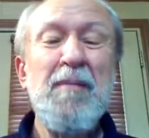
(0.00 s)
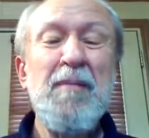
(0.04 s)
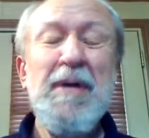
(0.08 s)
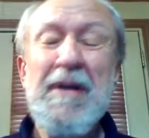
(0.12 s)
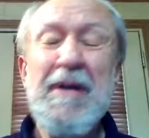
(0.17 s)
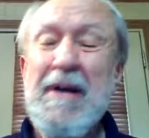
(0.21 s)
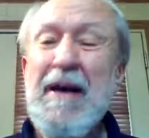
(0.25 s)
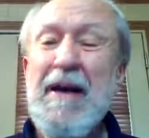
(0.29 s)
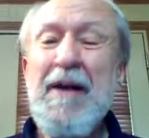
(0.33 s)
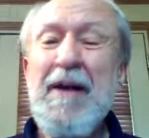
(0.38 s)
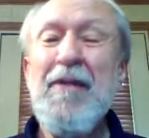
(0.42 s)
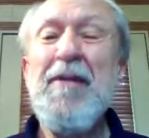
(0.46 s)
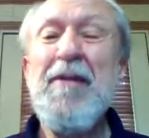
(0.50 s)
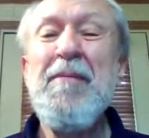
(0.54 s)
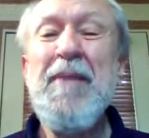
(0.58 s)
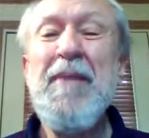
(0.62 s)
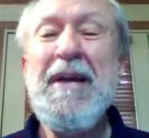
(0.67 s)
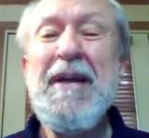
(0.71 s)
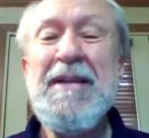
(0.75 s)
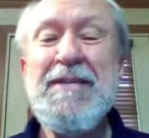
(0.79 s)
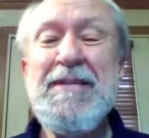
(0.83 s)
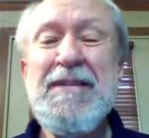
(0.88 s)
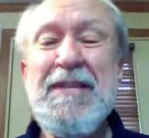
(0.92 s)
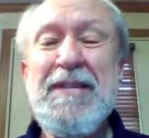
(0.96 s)
But now
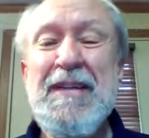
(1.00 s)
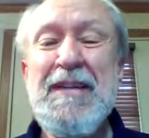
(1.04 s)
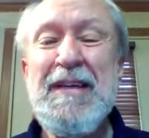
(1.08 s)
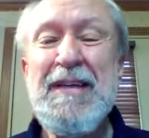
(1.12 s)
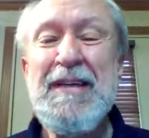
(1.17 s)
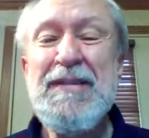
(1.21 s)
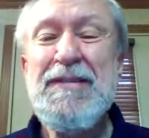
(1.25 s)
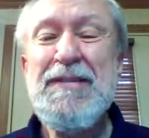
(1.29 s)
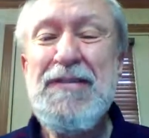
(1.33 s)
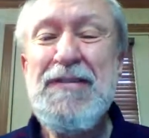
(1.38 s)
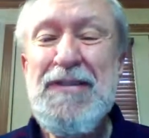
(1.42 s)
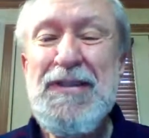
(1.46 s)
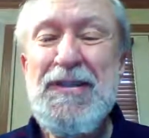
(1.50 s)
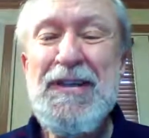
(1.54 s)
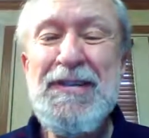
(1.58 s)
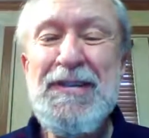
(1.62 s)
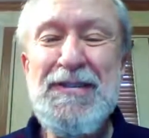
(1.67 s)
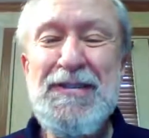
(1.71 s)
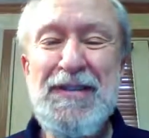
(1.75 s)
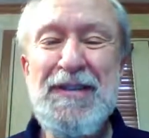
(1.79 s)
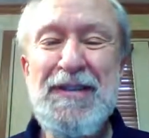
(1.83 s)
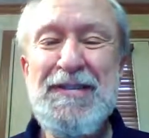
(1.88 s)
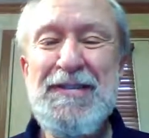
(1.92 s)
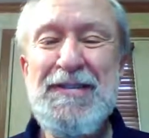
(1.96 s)
imagine this.
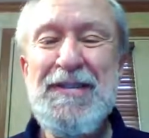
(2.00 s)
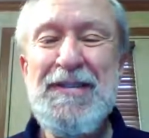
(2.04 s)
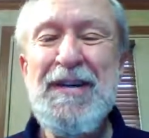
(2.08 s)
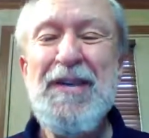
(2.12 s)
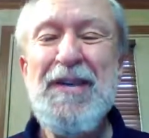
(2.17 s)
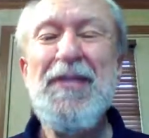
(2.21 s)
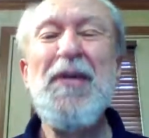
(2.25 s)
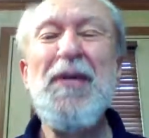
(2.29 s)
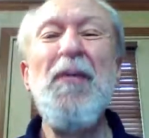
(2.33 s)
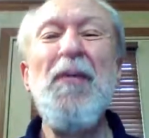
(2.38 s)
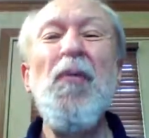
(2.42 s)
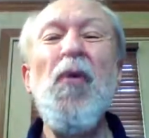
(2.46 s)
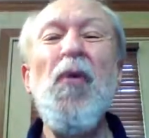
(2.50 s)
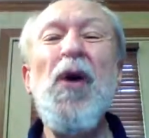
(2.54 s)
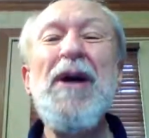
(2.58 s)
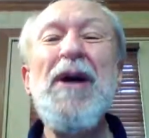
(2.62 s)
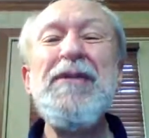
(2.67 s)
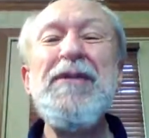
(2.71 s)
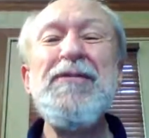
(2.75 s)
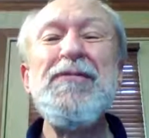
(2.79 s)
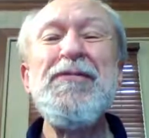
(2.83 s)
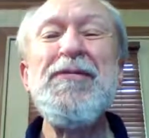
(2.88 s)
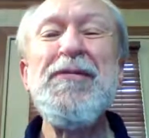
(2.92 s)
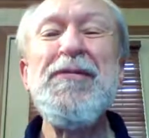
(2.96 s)
Jesus, the
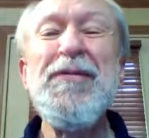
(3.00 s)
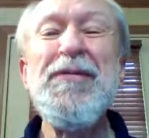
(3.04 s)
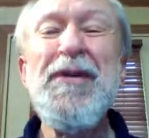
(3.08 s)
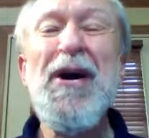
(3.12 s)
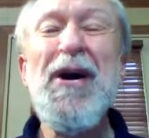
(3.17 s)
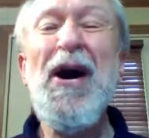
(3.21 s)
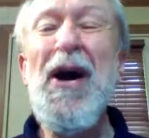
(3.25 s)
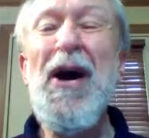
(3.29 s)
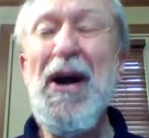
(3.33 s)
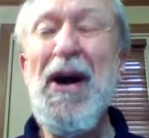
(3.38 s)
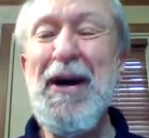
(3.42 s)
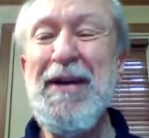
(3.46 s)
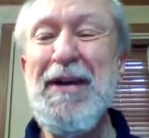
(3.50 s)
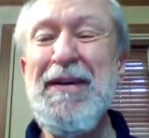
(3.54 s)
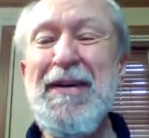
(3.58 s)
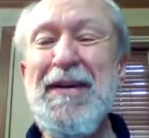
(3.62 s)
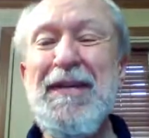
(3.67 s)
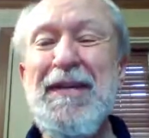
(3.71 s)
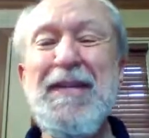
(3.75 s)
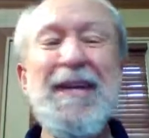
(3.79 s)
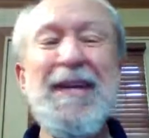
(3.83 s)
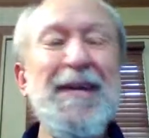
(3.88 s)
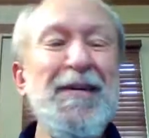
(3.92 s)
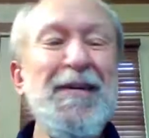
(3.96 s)
one true God,
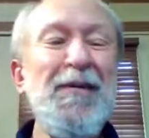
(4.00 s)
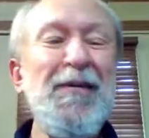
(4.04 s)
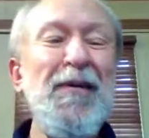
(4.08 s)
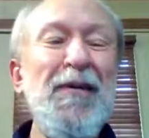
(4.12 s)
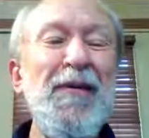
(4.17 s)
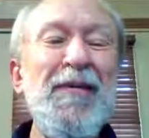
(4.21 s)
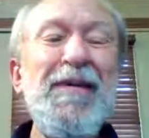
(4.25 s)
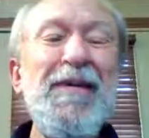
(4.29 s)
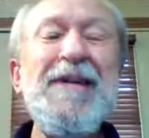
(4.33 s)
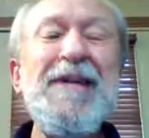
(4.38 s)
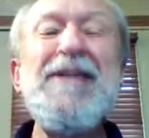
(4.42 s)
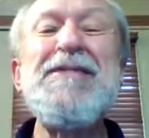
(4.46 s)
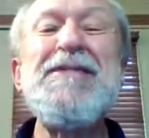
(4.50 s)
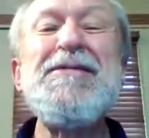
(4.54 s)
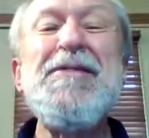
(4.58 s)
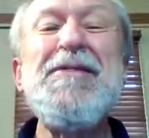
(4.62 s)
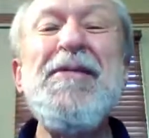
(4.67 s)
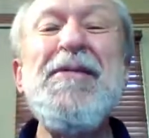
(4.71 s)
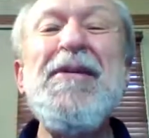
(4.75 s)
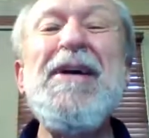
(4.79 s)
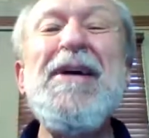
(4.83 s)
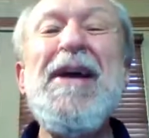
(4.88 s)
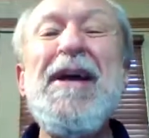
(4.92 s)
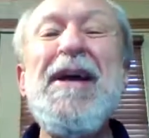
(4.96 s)
the glorious
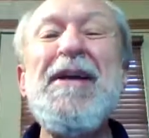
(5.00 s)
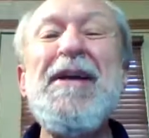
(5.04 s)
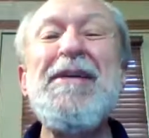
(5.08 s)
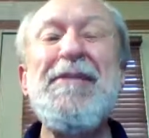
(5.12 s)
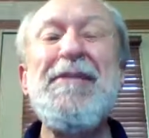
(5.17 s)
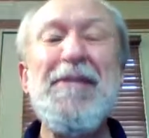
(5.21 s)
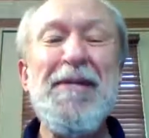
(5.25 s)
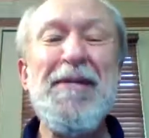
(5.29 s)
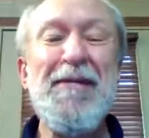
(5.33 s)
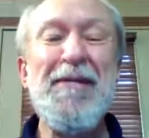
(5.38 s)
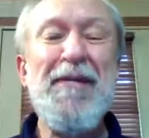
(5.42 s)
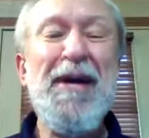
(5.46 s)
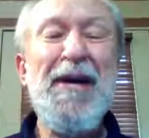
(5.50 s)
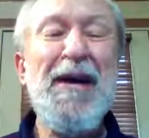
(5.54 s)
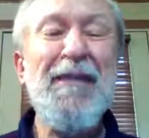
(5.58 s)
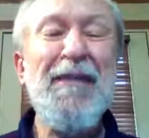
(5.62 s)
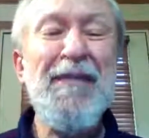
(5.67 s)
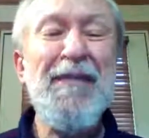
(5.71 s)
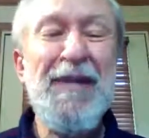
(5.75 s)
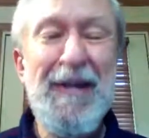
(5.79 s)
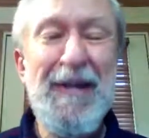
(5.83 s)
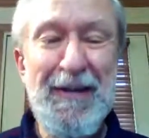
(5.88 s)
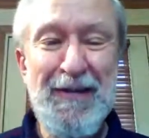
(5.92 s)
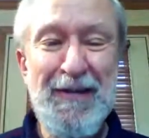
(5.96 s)
creator of
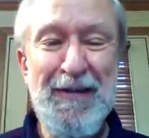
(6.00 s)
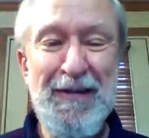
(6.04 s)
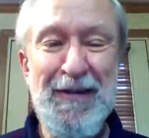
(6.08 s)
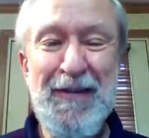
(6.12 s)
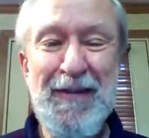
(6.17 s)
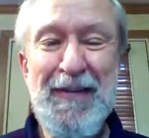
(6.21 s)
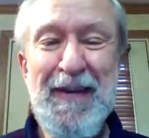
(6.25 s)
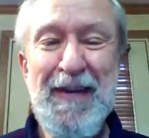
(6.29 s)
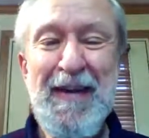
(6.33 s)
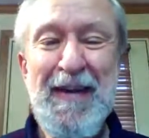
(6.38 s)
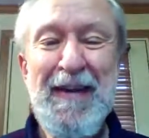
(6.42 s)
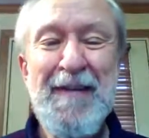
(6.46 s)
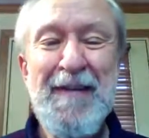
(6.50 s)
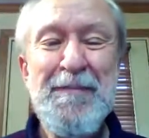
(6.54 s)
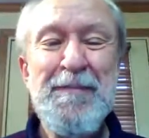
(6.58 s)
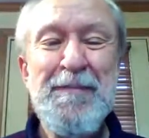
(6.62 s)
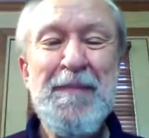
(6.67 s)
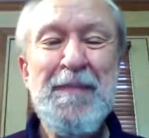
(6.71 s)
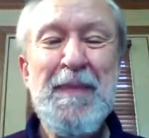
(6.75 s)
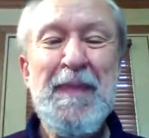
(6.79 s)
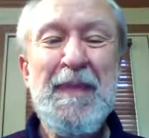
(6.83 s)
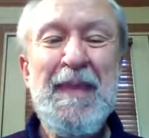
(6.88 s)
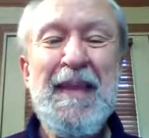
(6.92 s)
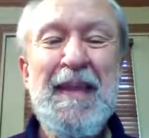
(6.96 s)
heaven and earth,
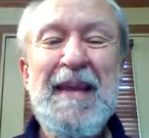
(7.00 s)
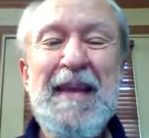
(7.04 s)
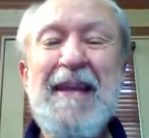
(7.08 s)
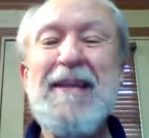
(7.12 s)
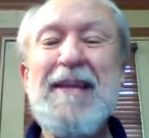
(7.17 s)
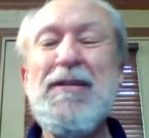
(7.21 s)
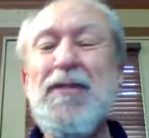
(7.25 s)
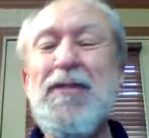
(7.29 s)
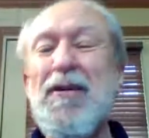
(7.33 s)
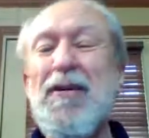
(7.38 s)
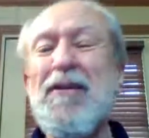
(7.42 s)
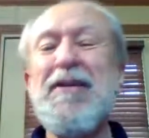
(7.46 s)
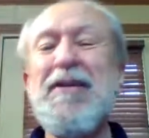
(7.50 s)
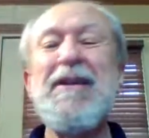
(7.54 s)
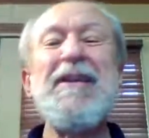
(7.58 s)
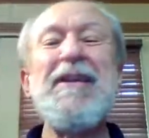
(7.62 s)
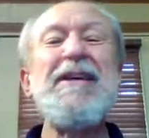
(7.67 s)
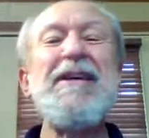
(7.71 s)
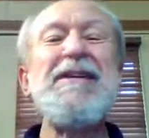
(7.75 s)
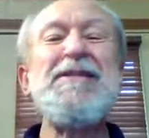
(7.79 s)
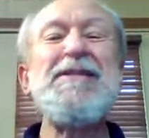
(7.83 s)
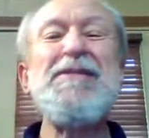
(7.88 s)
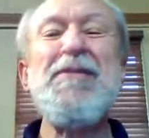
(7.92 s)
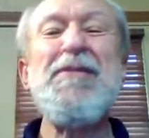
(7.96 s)

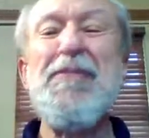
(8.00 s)
eternally